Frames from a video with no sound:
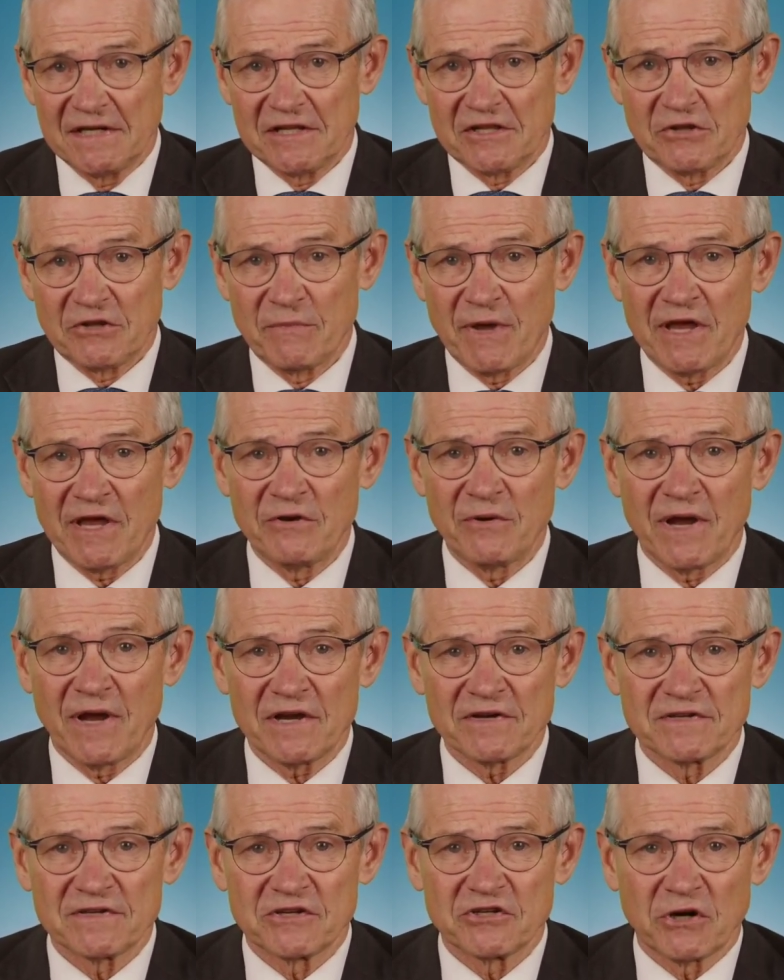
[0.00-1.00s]
The man who
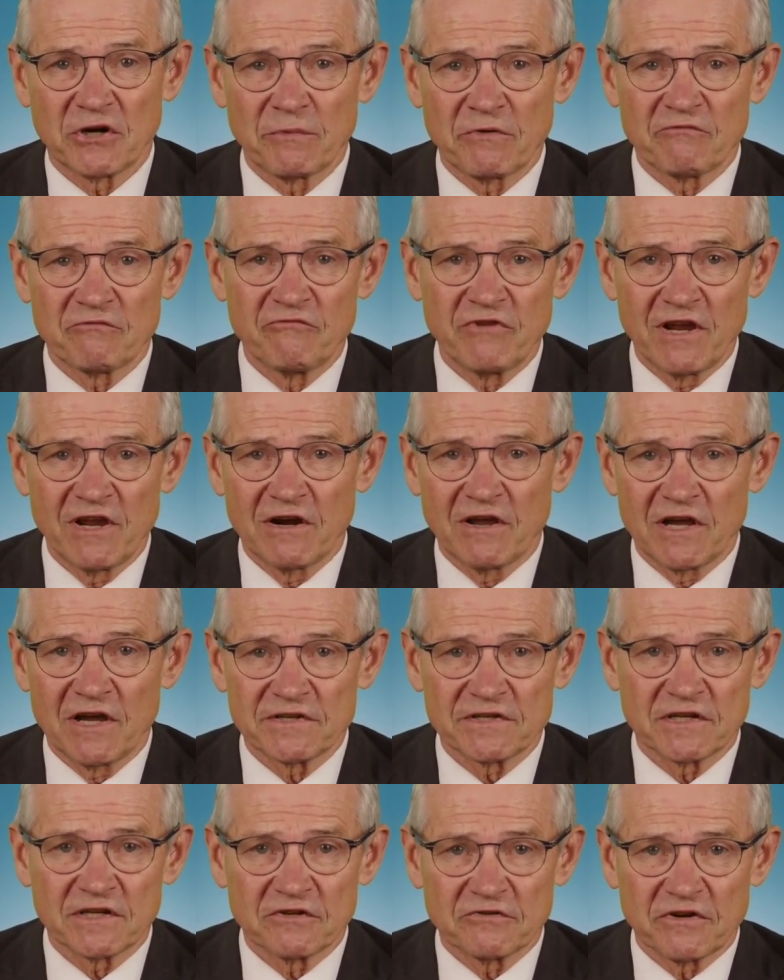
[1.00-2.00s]
has the job of
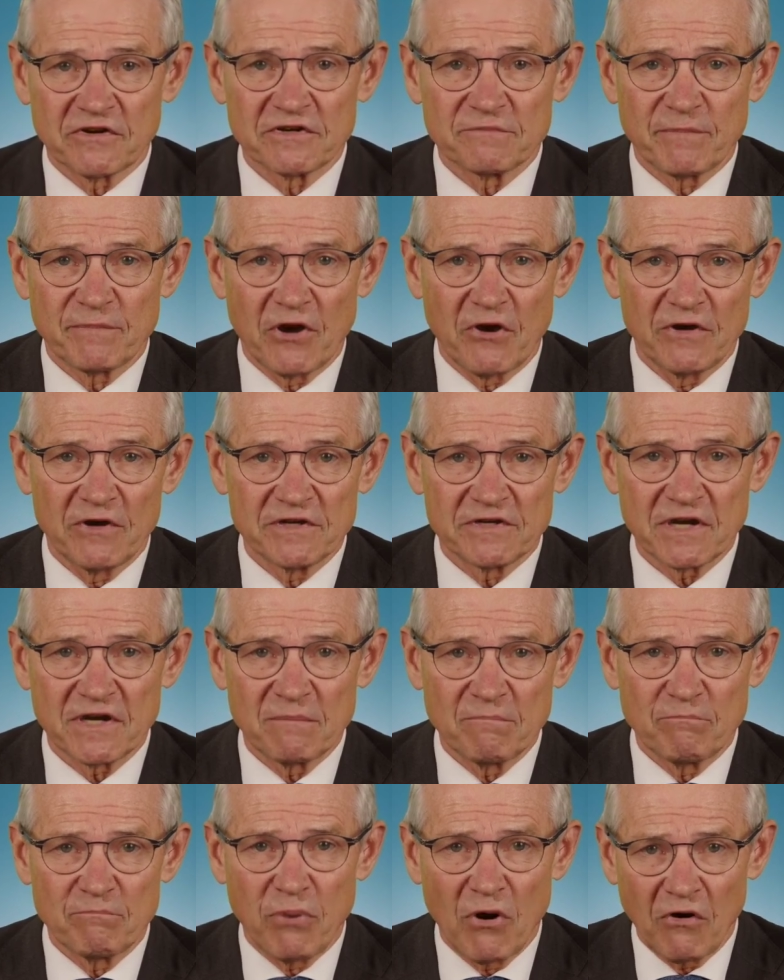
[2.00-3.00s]
realising Chris Bowen's
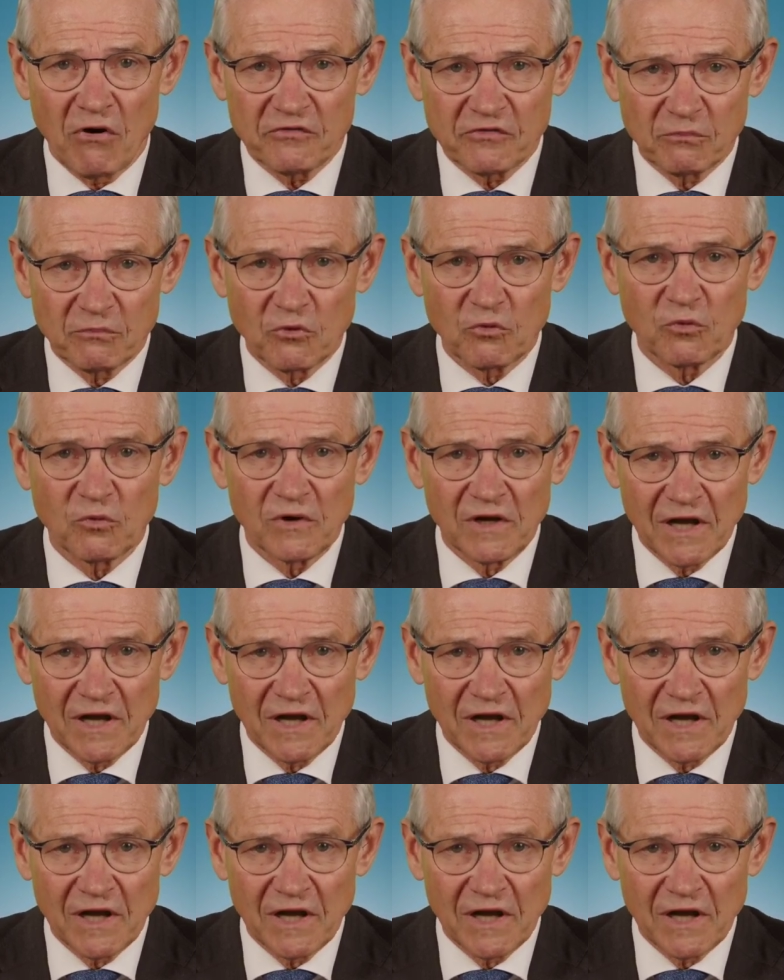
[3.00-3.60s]
impossible